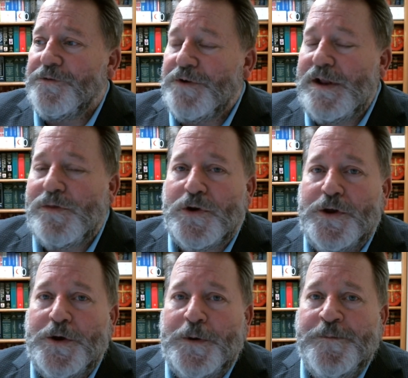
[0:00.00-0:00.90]
read
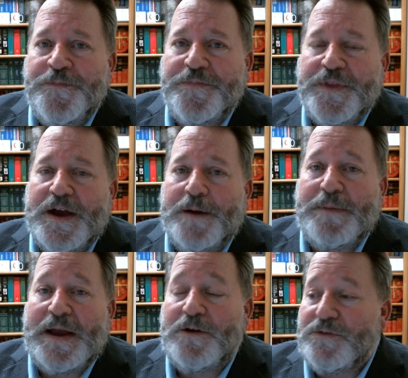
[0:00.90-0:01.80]
through
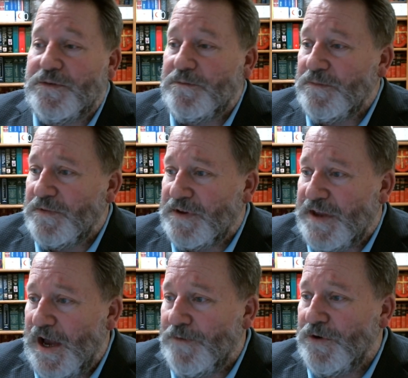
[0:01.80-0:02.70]
about
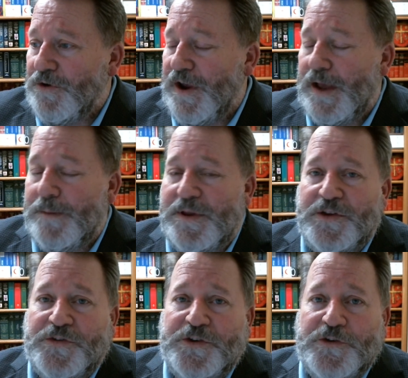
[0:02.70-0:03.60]
Calvin Graham and
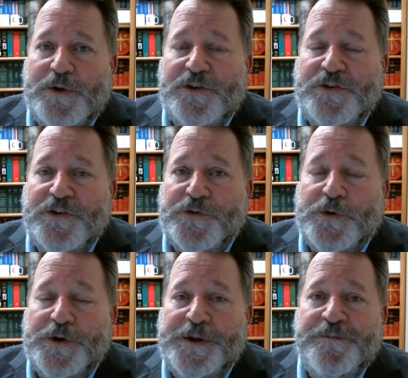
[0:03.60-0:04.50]
his situation and
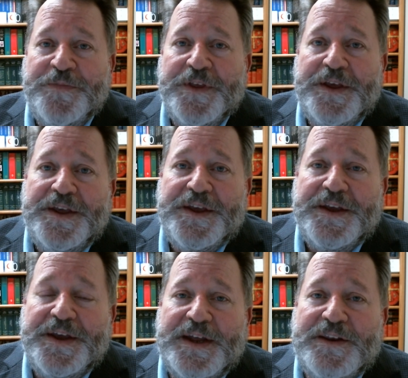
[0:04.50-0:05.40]
story,
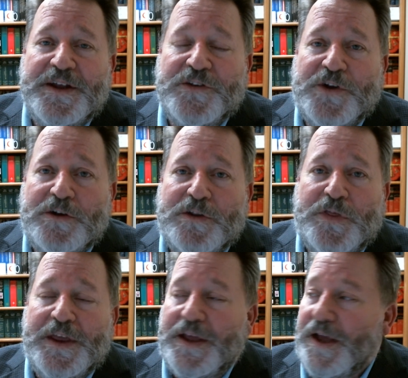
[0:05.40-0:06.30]
and start to
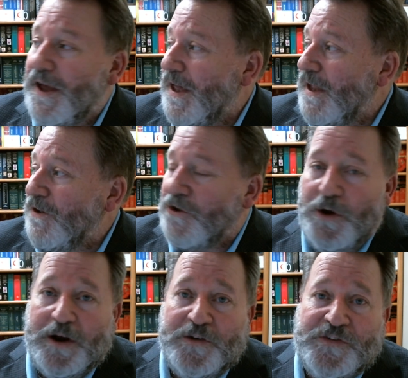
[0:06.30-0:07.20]
think ahead
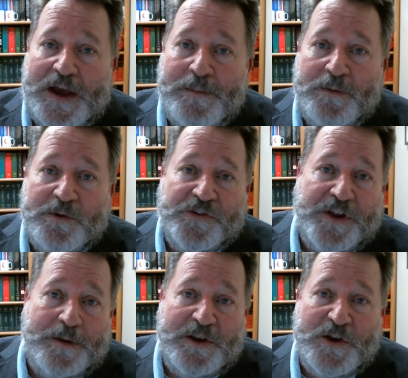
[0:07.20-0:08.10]
to our assignment, which is
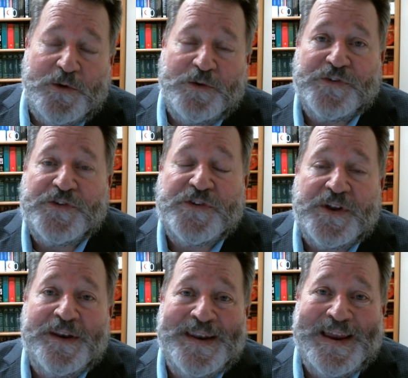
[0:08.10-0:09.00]
going to be due
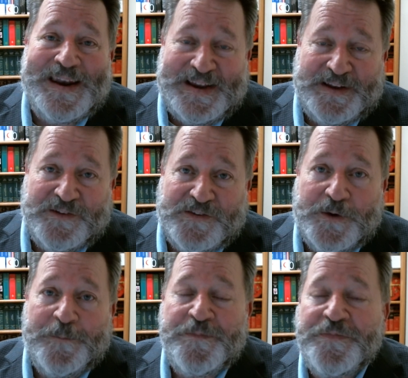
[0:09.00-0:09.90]
Sunday night.
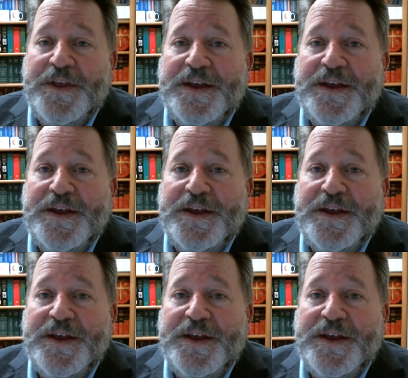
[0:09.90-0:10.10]
So